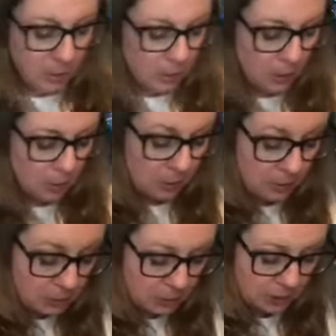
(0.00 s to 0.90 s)

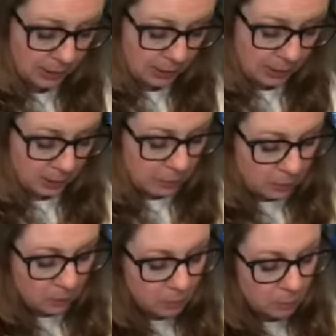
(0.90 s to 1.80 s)
Usually
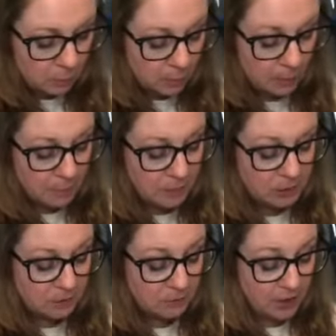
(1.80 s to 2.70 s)
when I'm
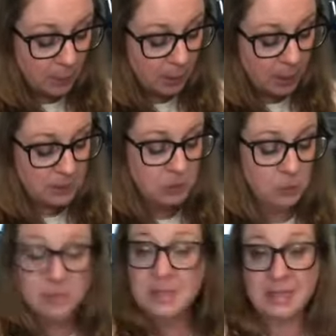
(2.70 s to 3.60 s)
measuring flour, I
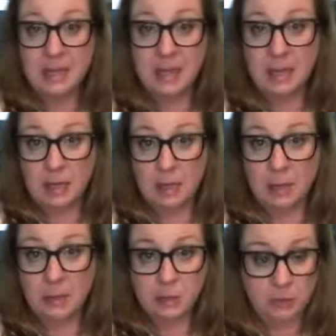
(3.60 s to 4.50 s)
don't dig
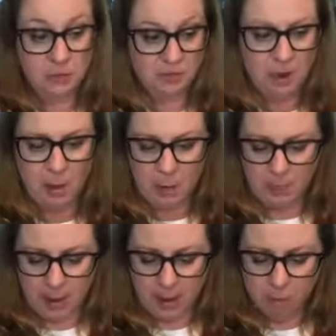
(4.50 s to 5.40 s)
into the flour,
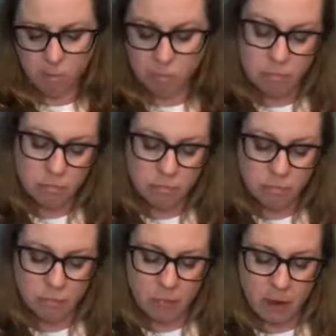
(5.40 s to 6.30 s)
but
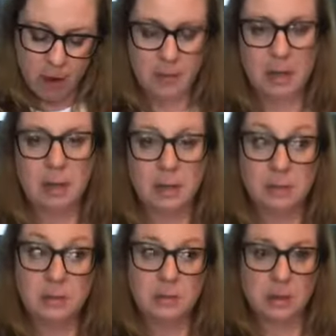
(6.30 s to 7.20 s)
I mean,
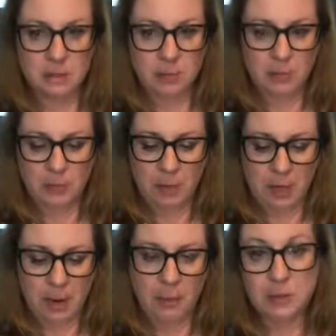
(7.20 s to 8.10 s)
it's a spoon and
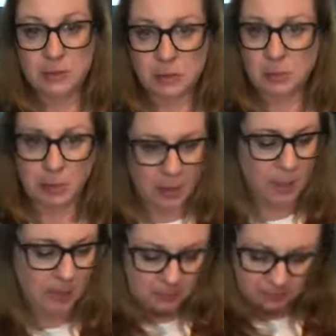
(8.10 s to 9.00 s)
I would use a spoon
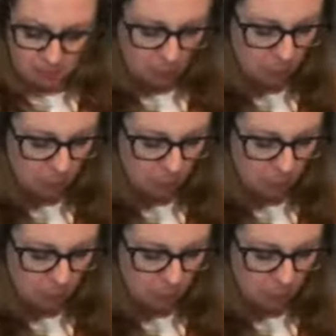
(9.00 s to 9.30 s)
anyway, so